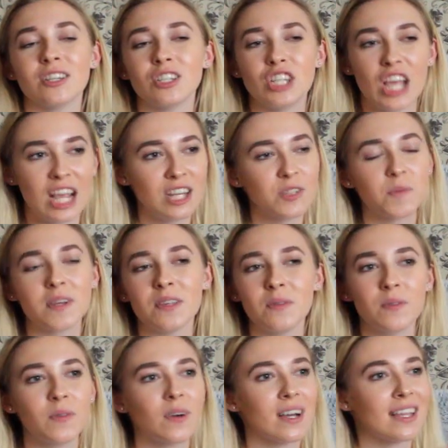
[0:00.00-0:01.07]
change what
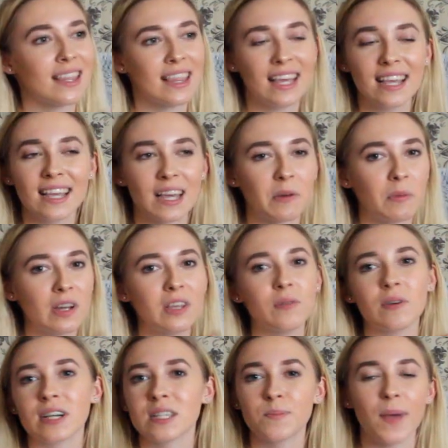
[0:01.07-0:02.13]
you think and what
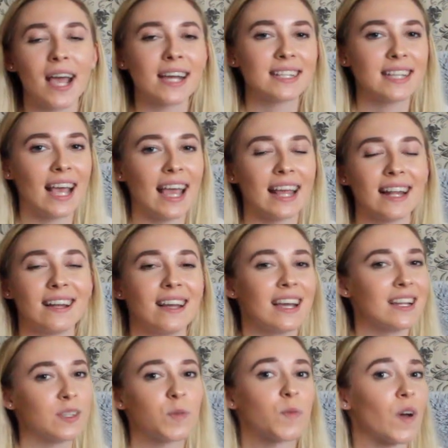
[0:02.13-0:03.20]
you expect, and
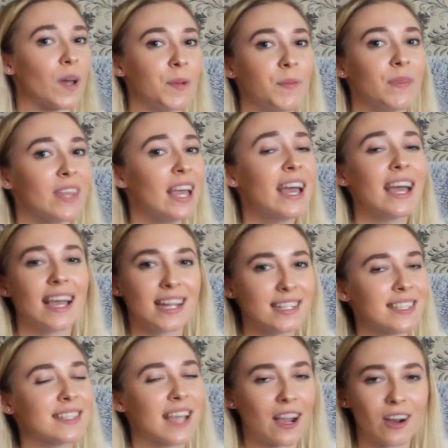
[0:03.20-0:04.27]
it's fun.
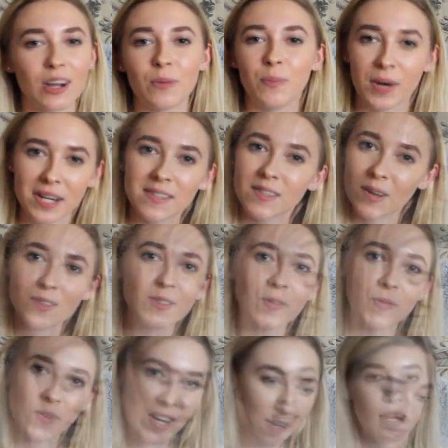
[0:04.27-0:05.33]
It's scary, but it's also
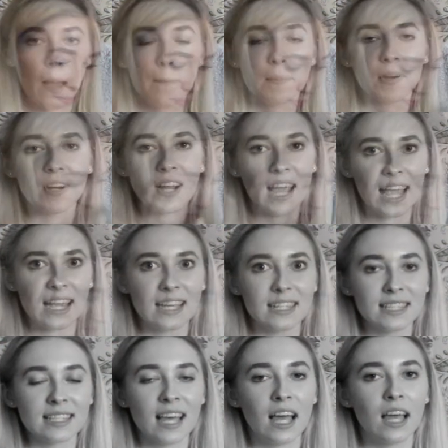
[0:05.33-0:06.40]
fun. Number
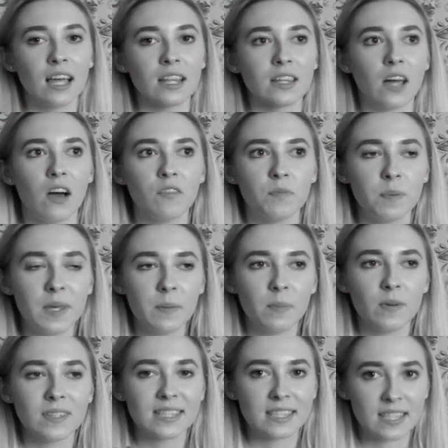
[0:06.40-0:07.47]
eight, love
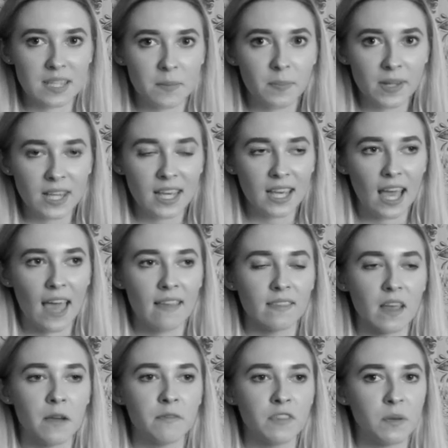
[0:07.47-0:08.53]
people deeply and
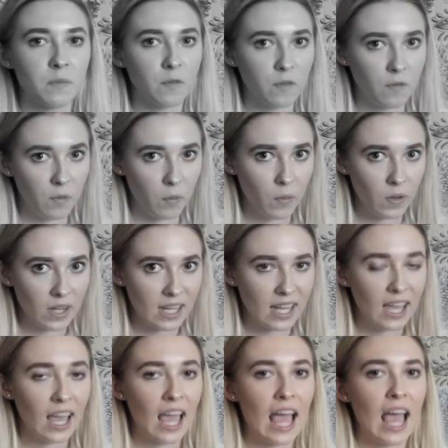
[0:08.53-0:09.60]
love them fully.